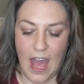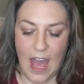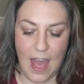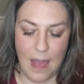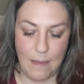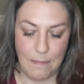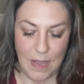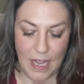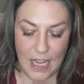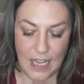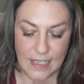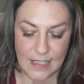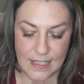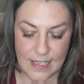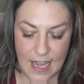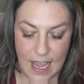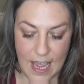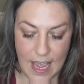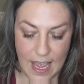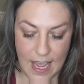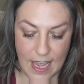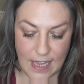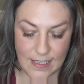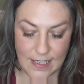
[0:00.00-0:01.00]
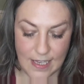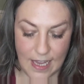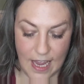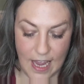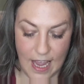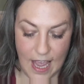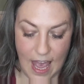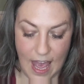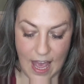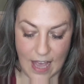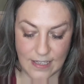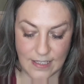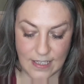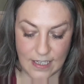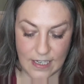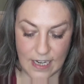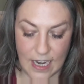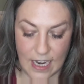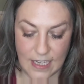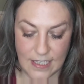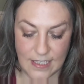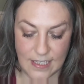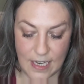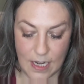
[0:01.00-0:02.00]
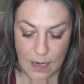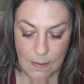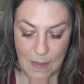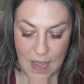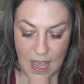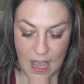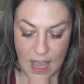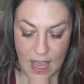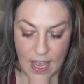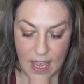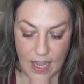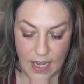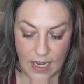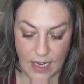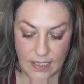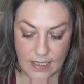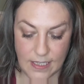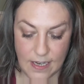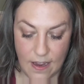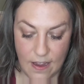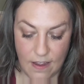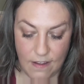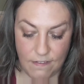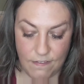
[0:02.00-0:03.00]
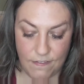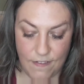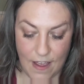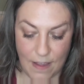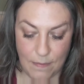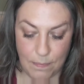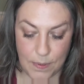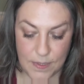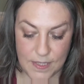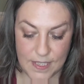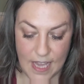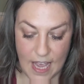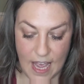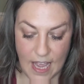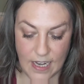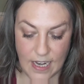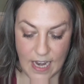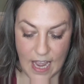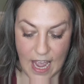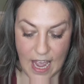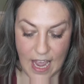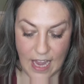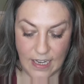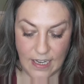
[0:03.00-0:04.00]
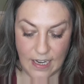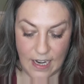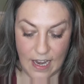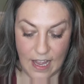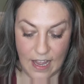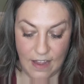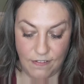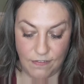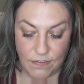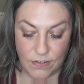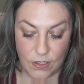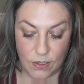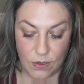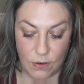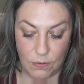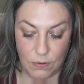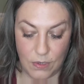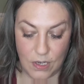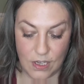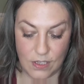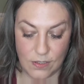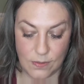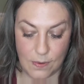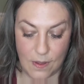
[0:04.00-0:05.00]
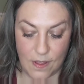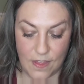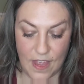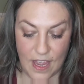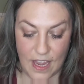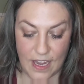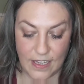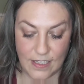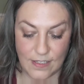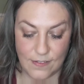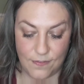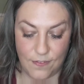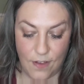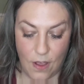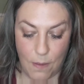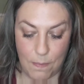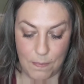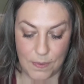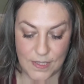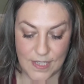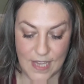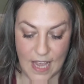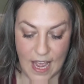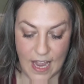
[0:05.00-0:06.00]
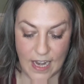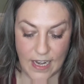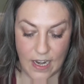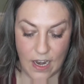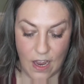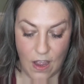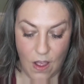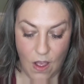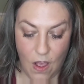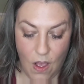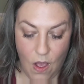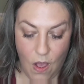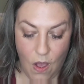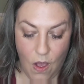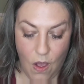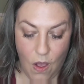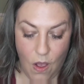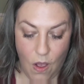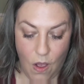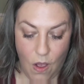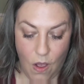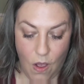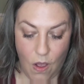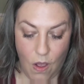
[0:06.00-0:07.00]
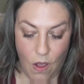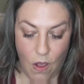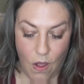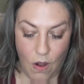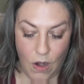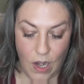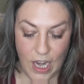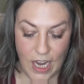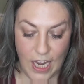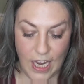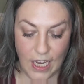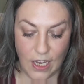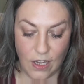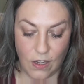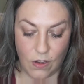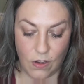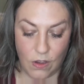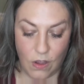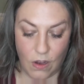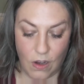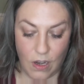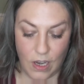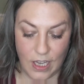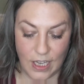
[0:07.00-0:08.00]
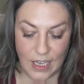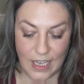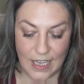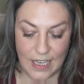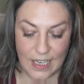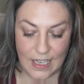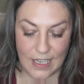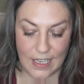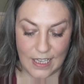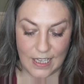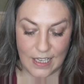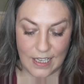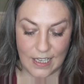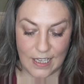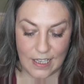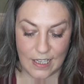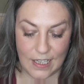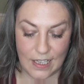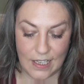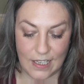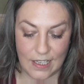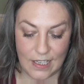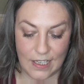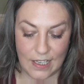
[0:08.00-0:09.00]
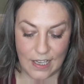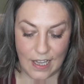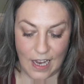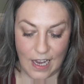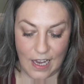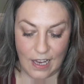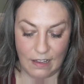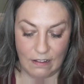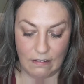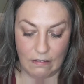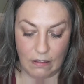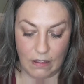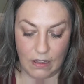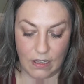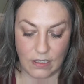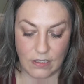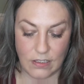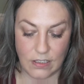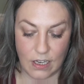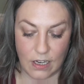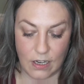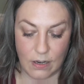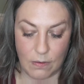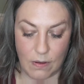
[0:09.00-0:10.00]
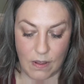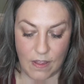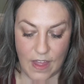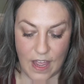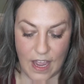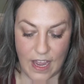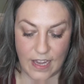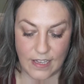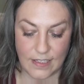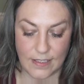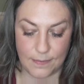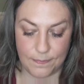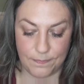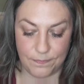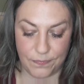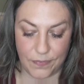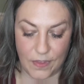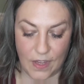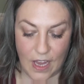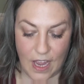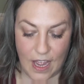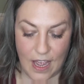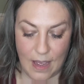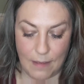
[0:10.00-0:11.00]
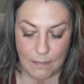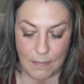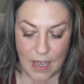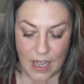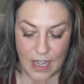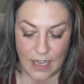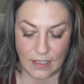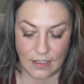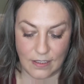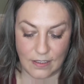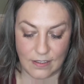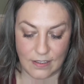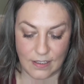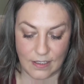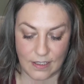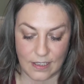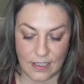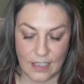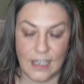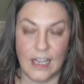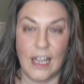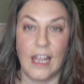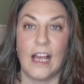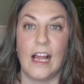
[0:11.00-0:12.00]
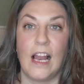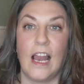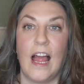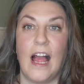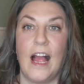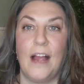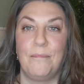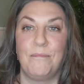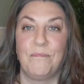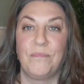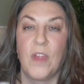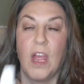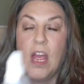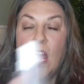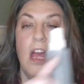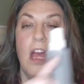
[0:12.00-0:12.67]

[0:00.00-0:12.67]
It says it has niacinamide, 5% Ida Lift, who knows what that is, 4% oligolic, don't know what that is, and Kiehl.